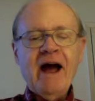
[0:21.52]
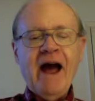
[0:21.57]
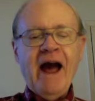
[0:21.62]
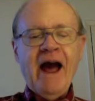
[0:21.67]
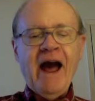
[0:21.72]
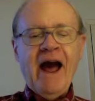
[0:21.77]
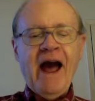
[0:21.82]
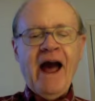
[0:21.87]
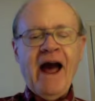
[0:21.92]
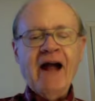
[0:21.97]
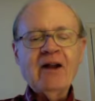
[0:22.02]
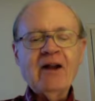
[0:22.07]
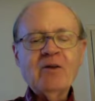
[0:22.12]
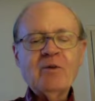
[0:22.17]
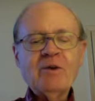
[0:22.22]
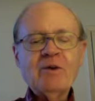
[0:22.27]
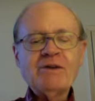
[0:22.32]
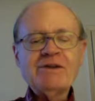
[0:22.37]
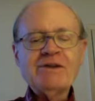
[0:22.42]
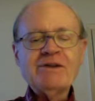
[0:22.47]
Al
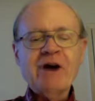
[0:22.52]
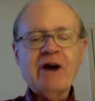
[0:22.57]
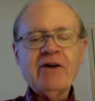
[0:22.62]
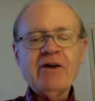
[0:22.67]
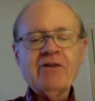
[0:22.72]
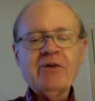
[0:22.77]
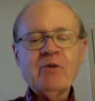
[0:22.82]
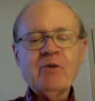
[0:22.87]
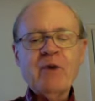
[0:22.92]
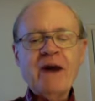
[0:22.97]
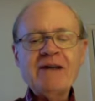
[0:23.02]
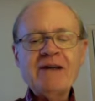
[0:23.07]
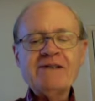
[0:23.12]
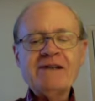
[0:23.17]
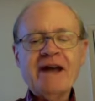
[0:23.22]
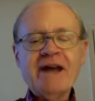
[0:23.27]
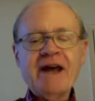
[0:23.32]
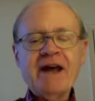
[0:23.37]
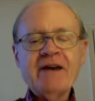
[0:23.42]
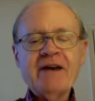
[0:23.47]
would start at the
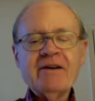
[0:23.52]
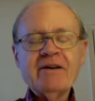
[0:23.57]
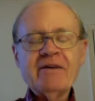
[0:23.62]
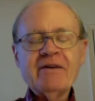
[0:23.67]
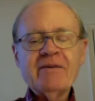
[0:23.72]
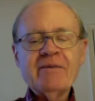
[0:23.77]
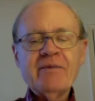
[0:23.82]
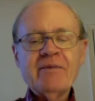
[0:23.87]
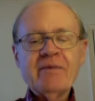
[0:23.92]
west end,